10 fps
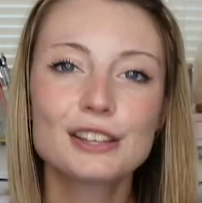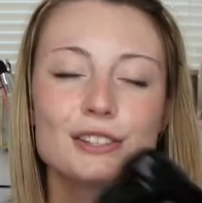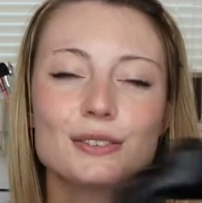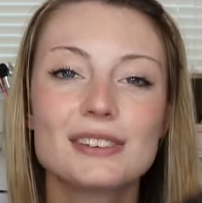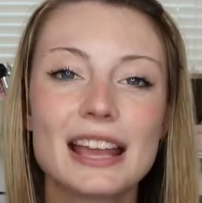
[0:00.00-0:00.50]

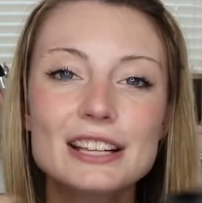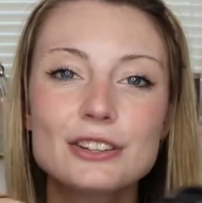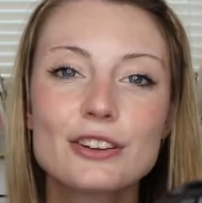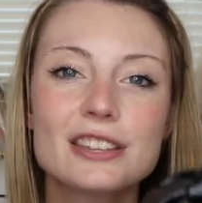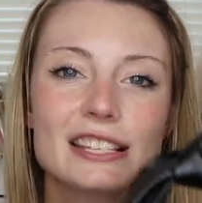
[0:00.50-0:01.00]
So next
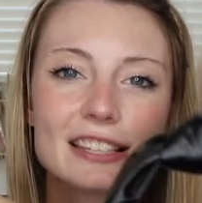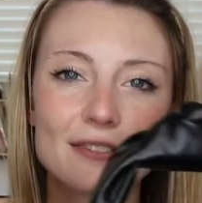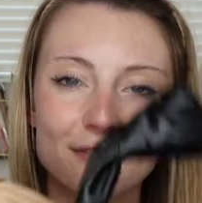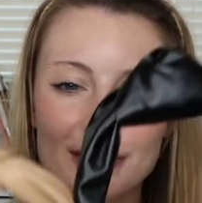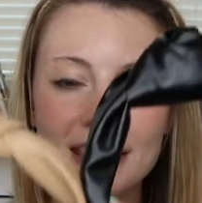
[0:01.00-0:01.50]
are these
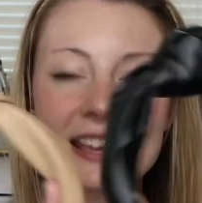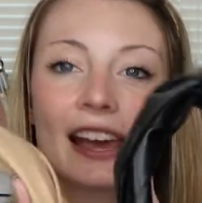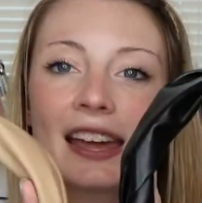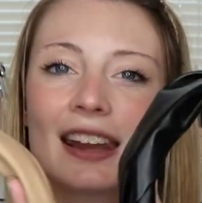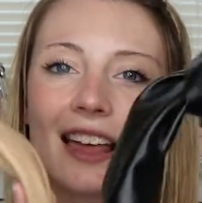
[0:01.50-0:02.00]

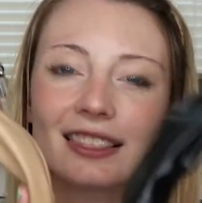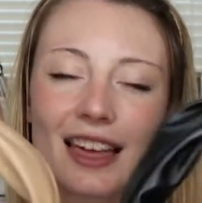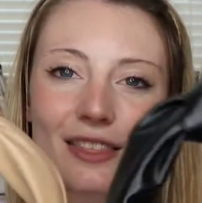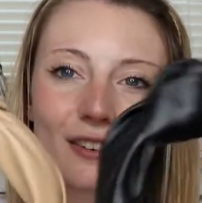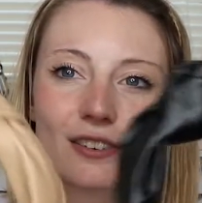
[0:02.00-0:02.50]
vegan
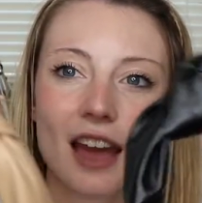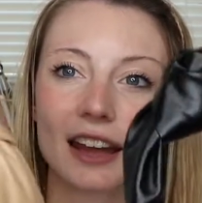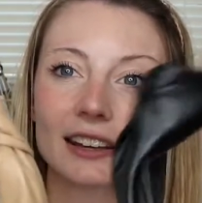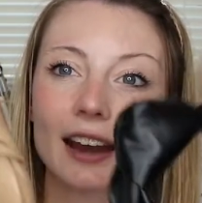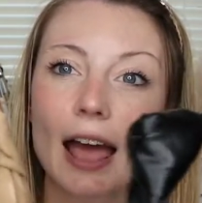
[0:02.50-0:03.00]
leather
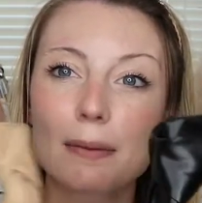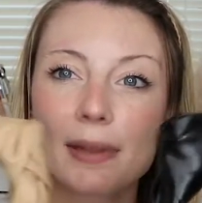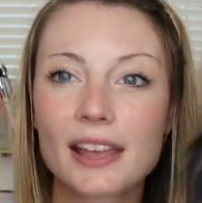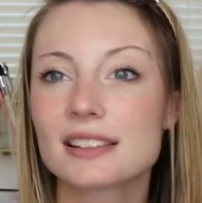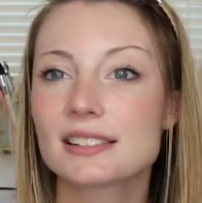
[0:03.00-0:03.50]
knotted
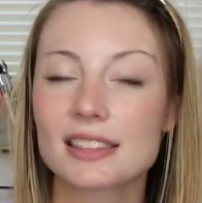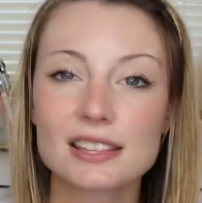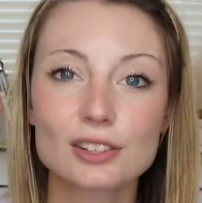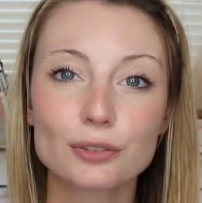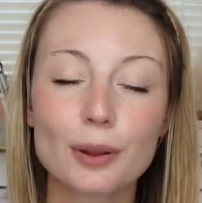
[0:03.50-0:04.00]
headbands.
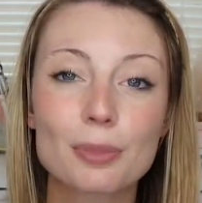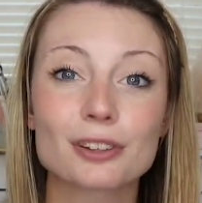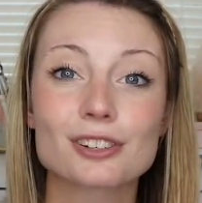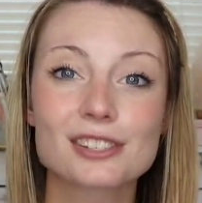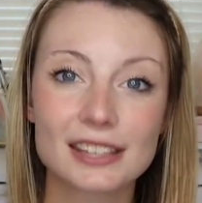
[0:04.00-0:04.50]
These are from
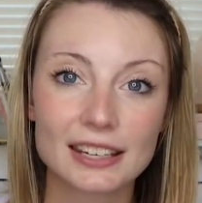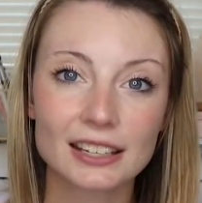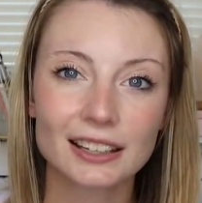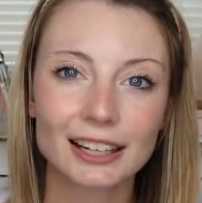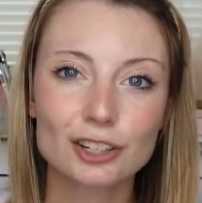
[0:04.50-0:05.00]
their city
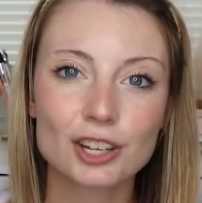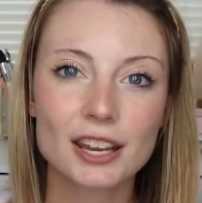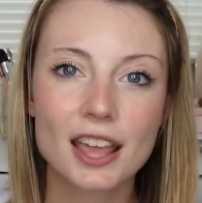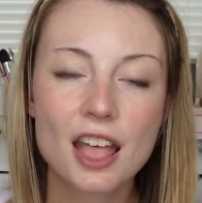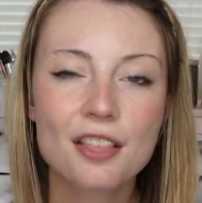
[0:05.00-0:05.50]
collection.